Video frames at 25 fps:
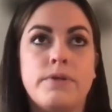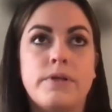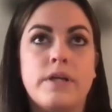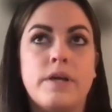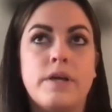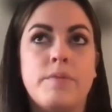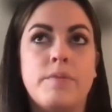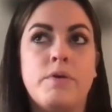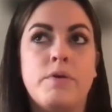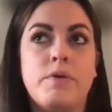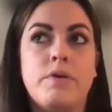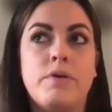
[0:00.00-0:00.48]

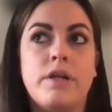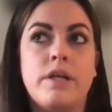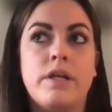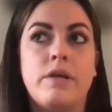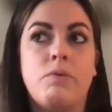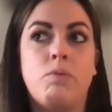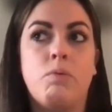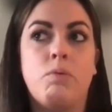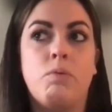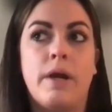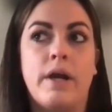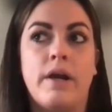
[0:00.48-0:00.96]

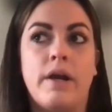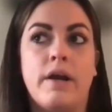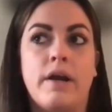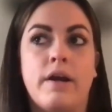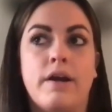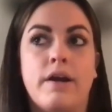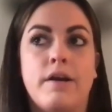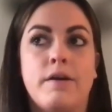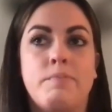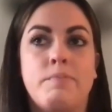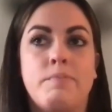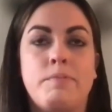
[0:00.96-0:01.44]
community
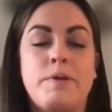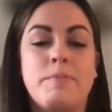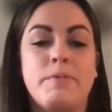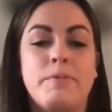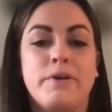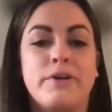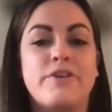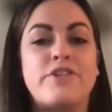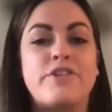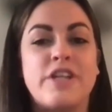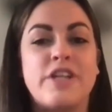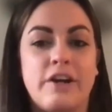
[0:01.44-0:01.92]
where
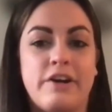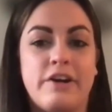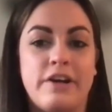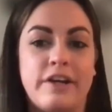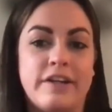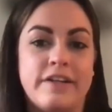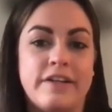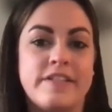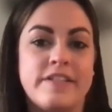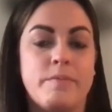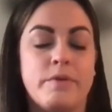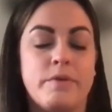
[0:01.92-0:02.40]
people are
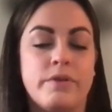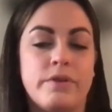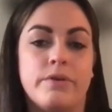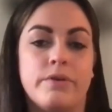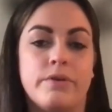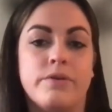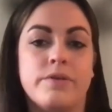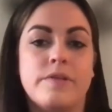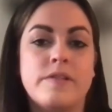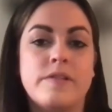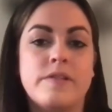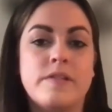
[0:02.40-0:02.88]
sharing some of
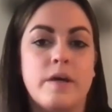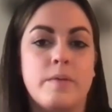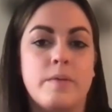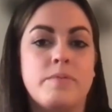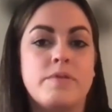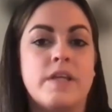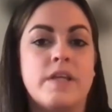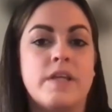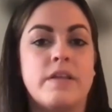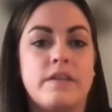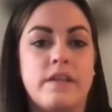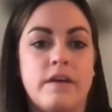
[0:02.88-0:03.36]
those
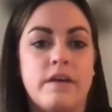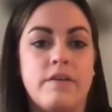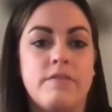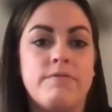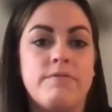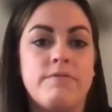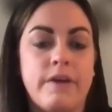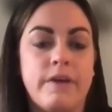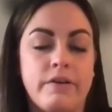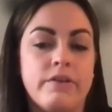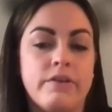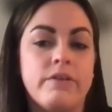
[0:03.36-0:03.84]
tips that they've
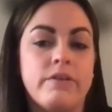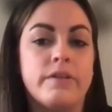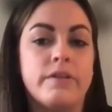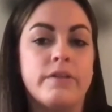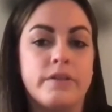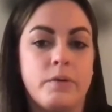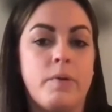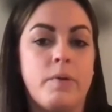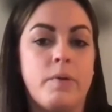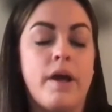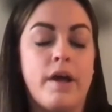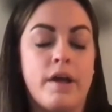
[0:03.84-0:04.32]
found along
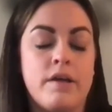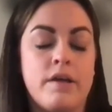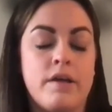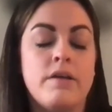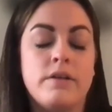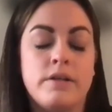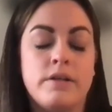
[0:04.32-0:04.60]
the way.